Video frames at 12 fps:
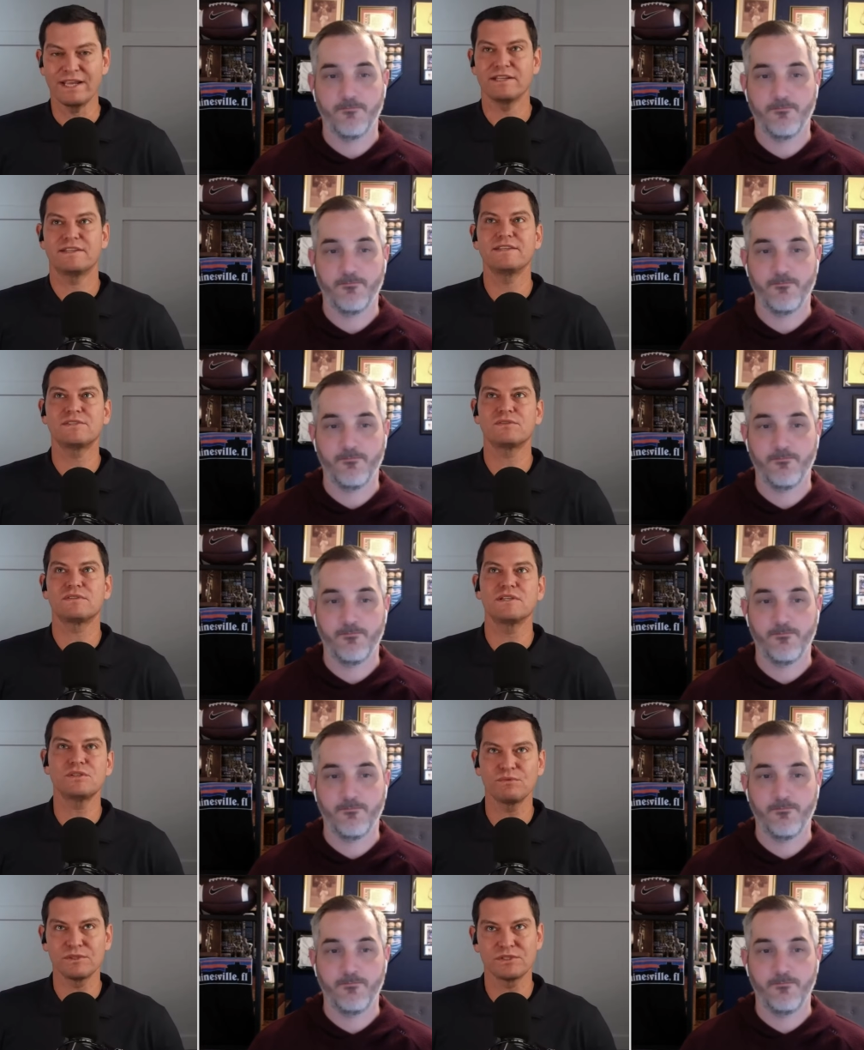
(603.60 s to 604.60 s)
Speaker 1: This this
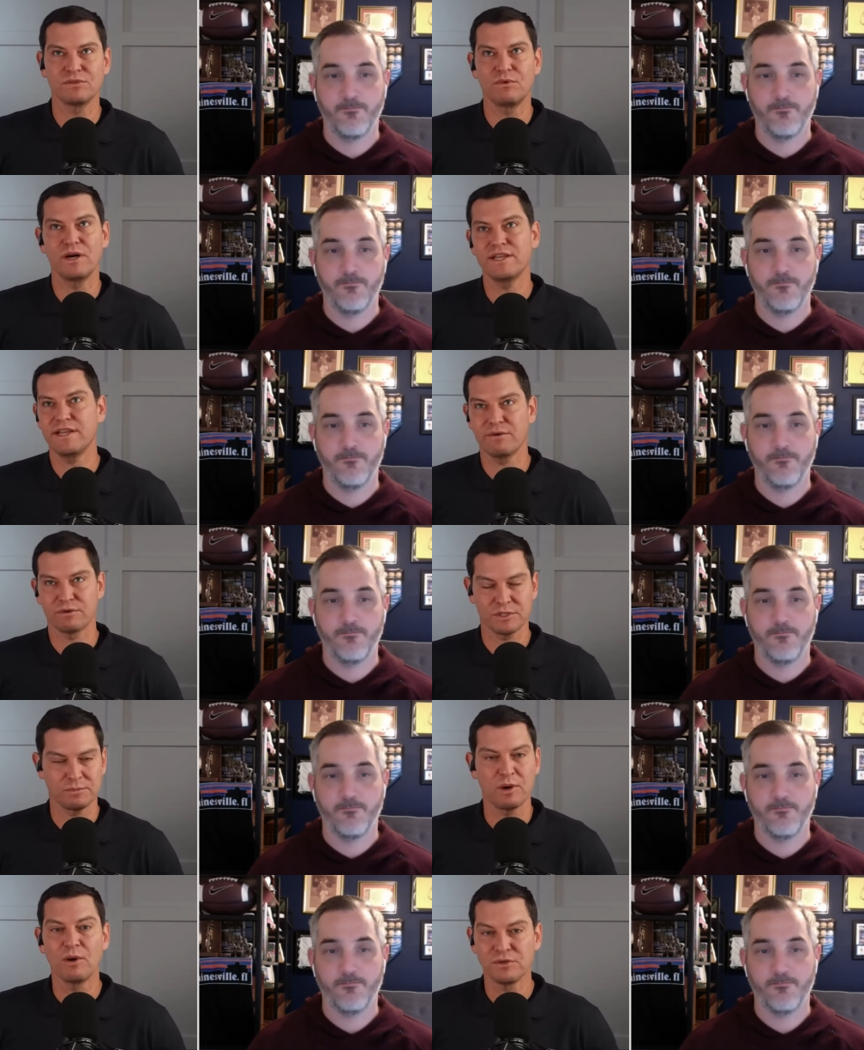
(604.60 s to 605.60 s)
was the one they were
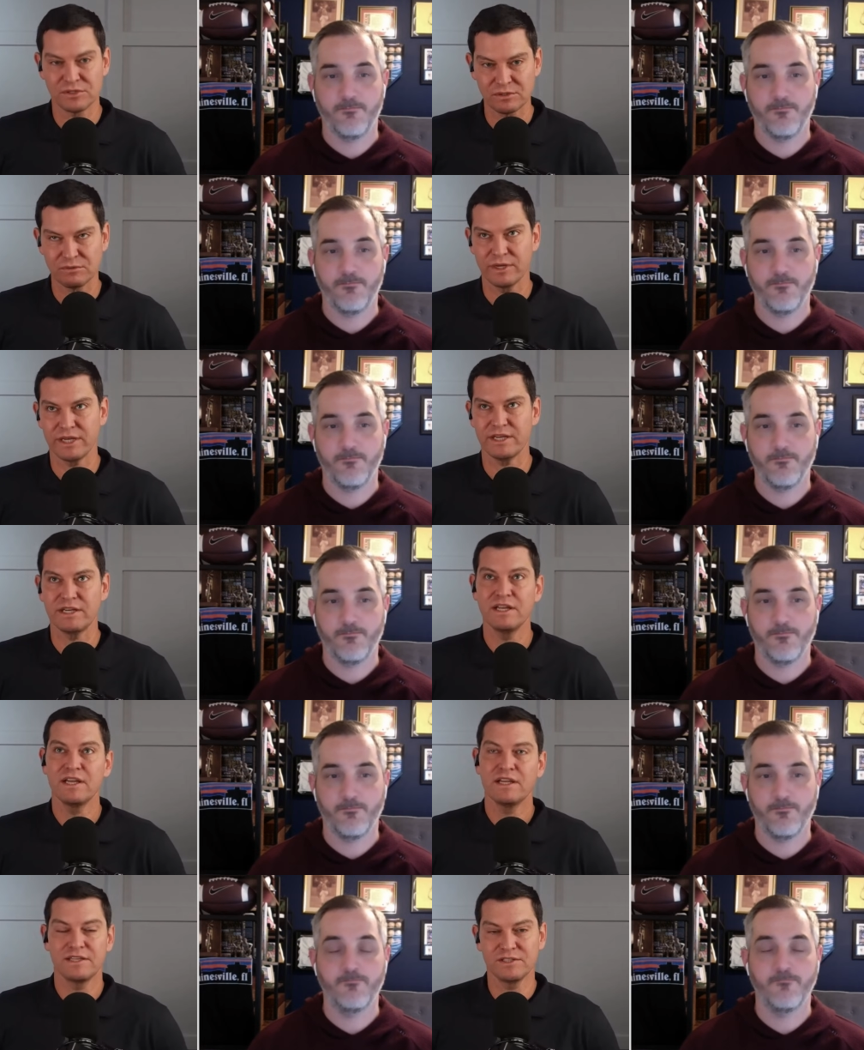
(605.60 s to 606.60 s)
supposed to win.
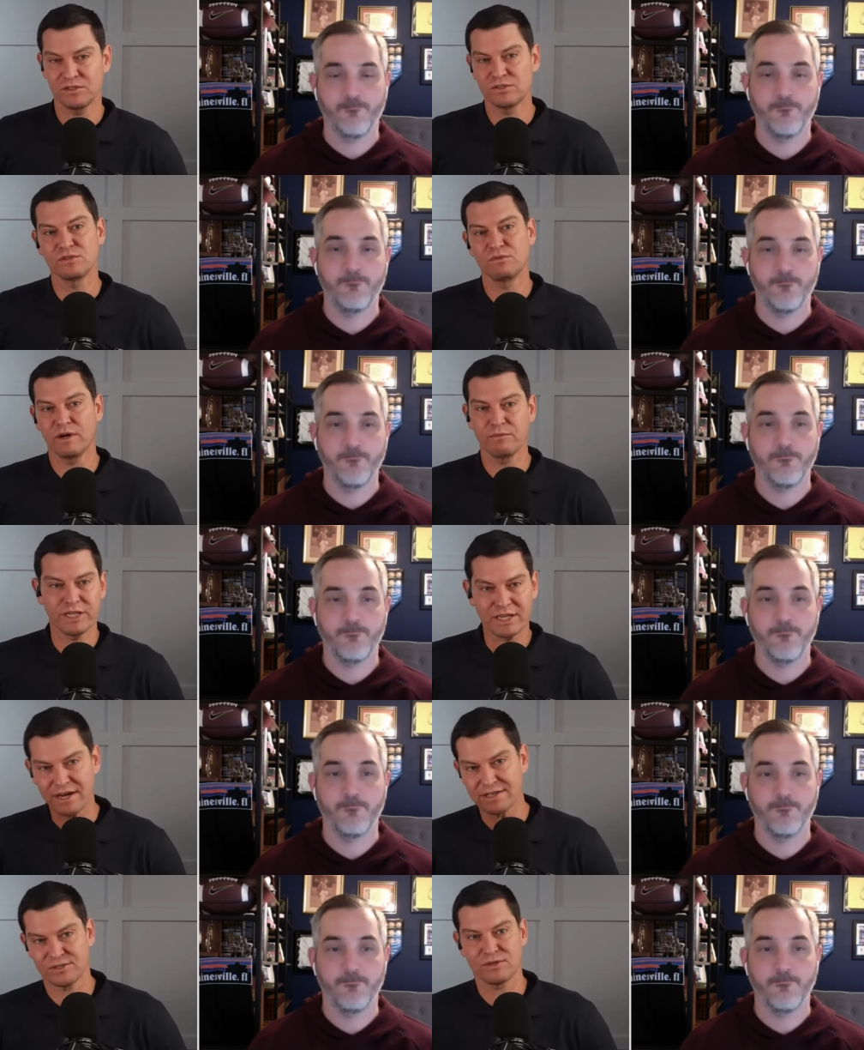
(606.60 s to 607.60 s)
This is the one we kind of
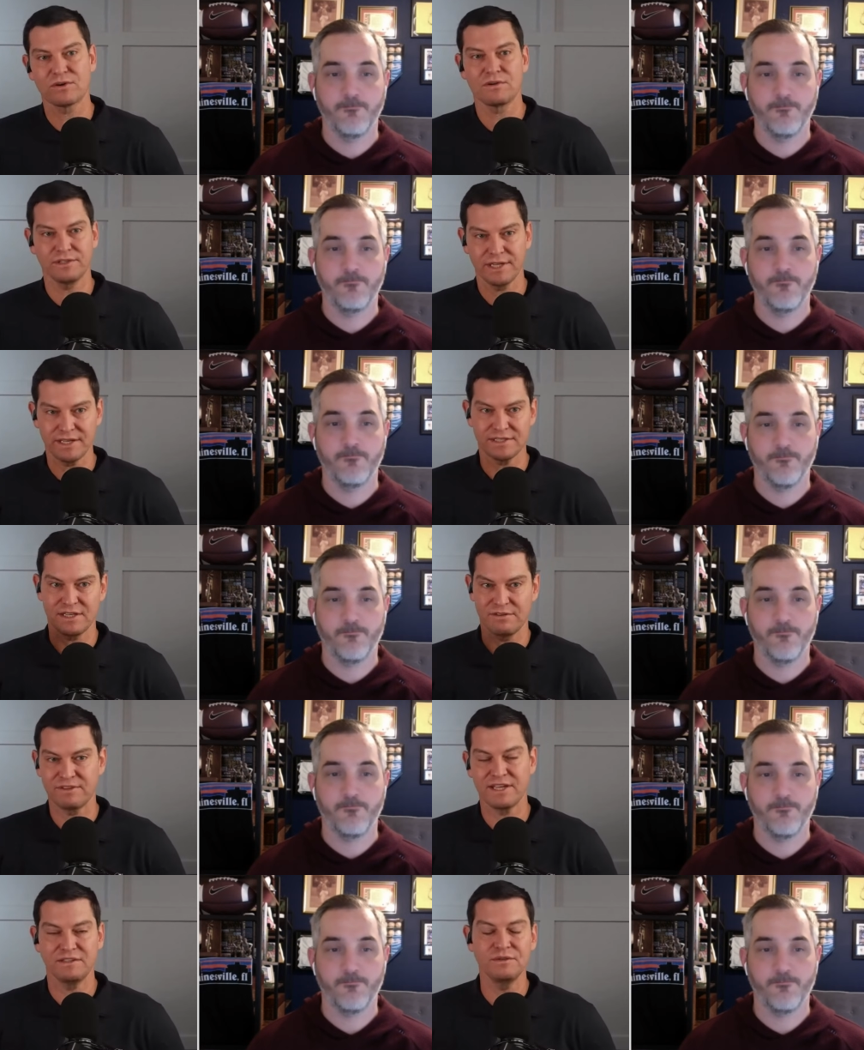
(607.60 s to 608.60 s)
circled as if they
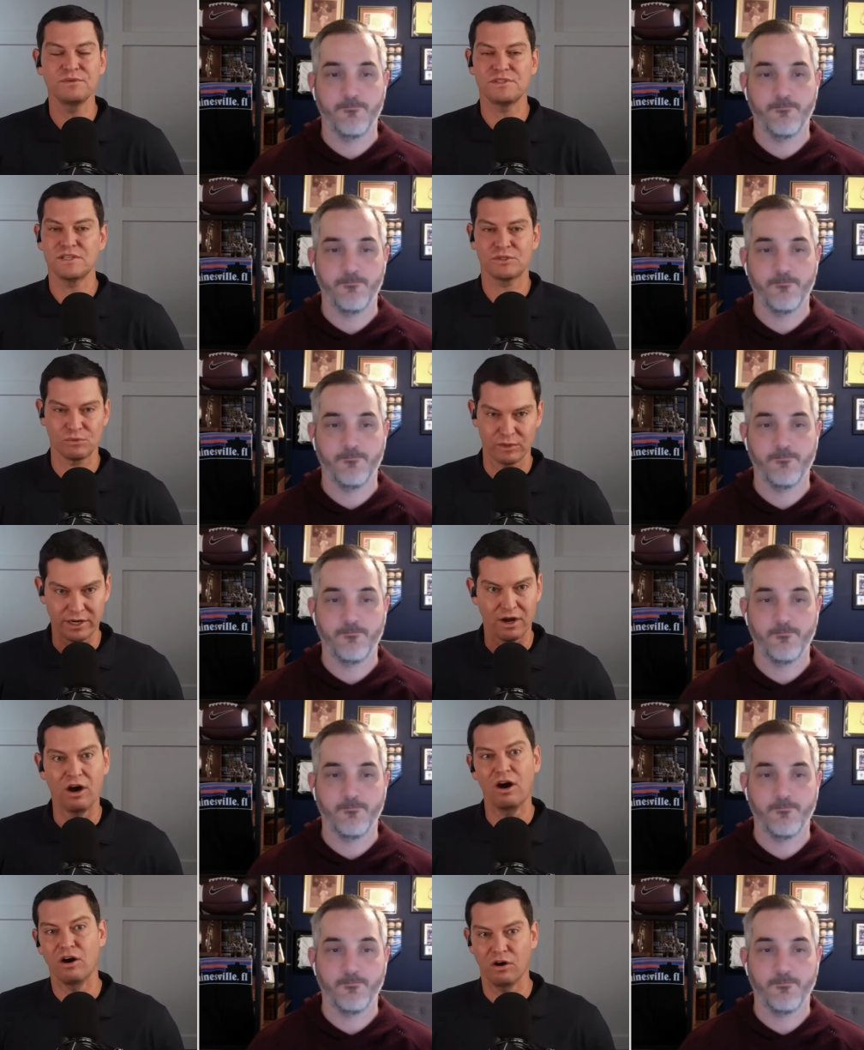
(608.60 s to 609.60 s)
lose this one,
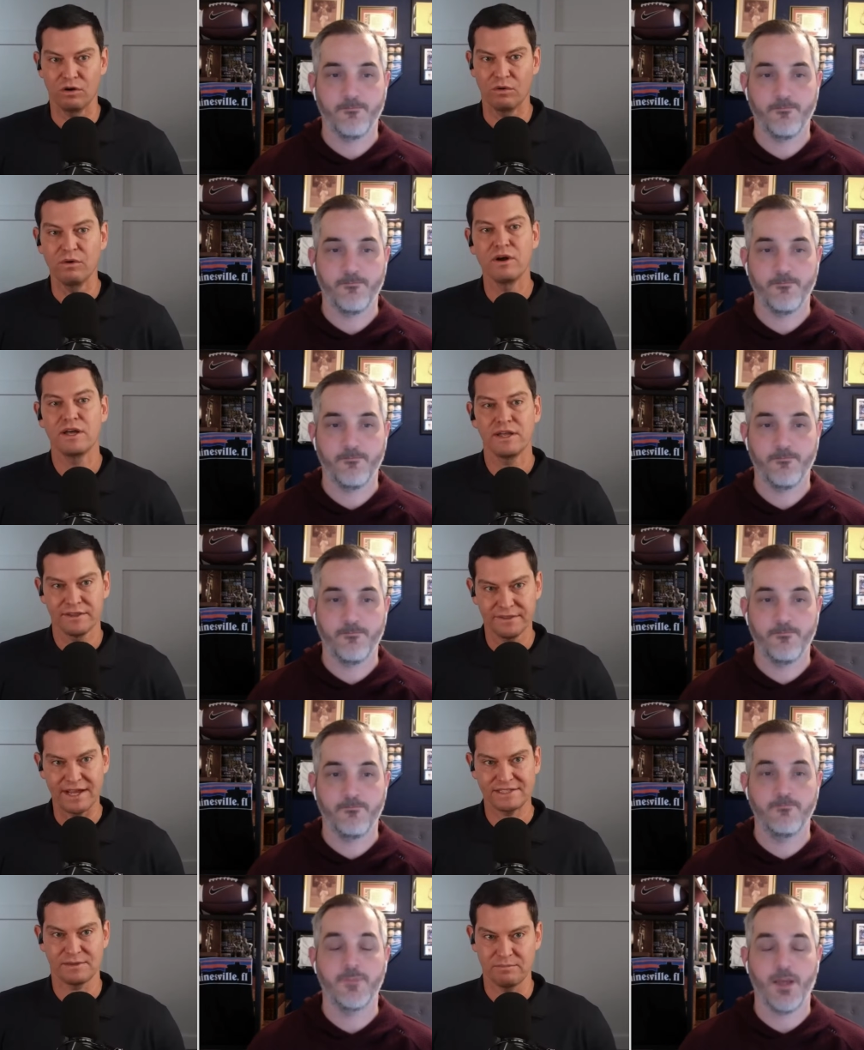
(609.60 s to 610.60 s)
uh-oh, that's a
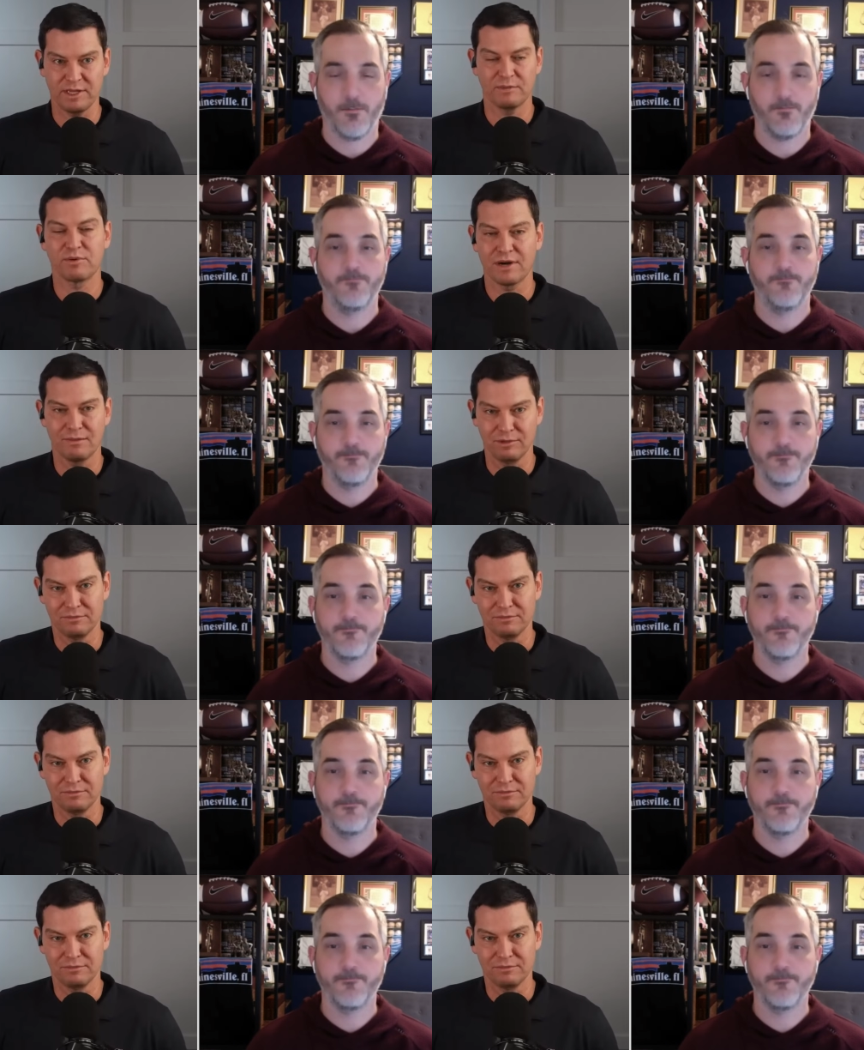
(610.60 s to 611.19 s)
big problem.